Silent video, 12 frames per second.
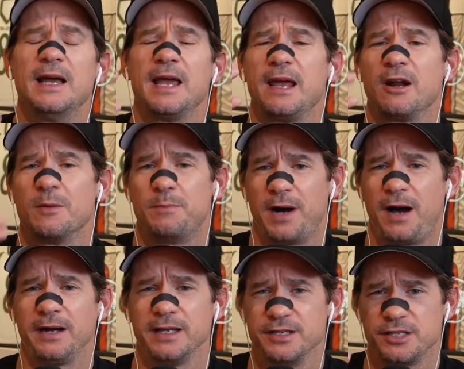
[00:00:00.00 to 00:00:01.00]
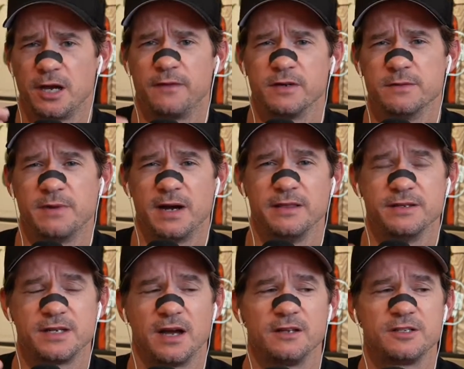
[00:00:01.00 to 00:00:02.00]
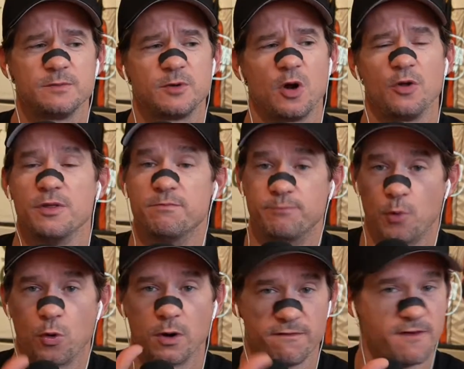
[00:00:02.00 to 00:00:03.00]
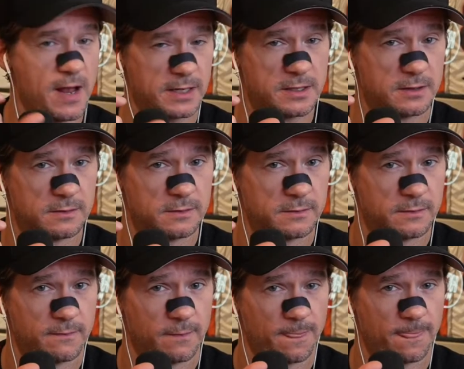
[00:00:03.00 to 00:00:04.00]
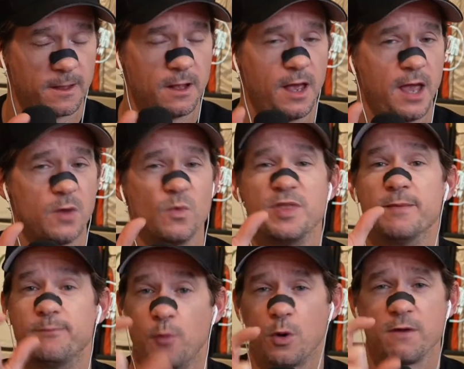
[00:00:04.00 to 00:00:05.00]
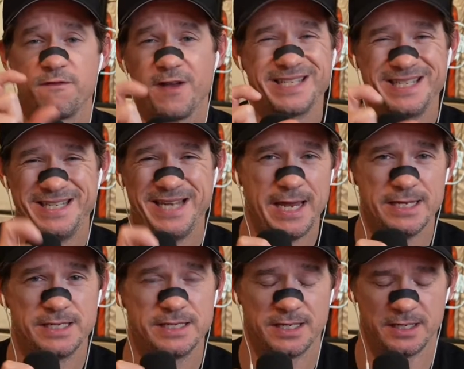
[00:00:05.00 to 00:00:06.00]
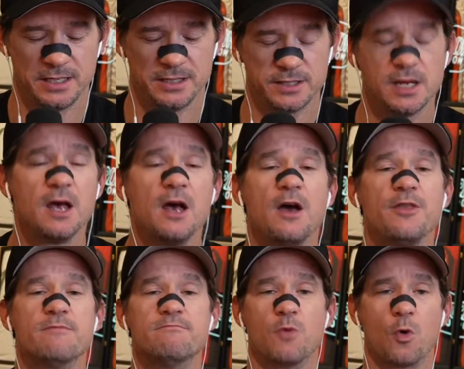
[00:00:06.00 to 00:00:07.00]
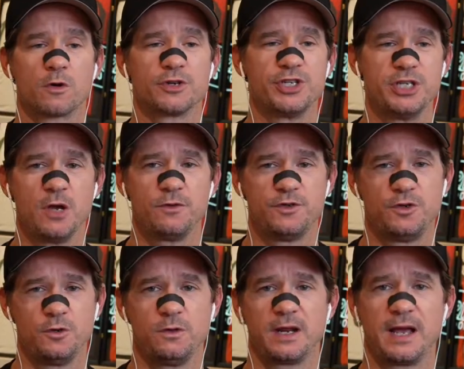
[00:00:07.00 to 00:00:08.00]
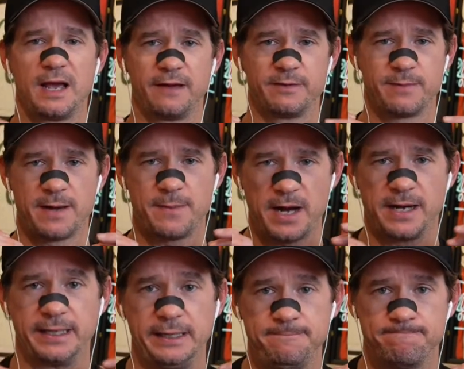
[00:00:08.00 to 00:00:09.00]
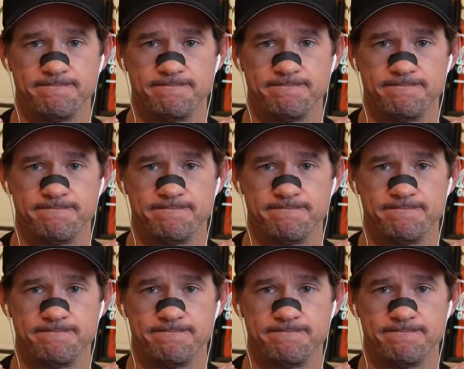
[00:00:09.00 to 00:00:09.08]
And our body is governed by this concept called the Bohr effect. And what the Bohr effect states is the more CO2 that I have in my body,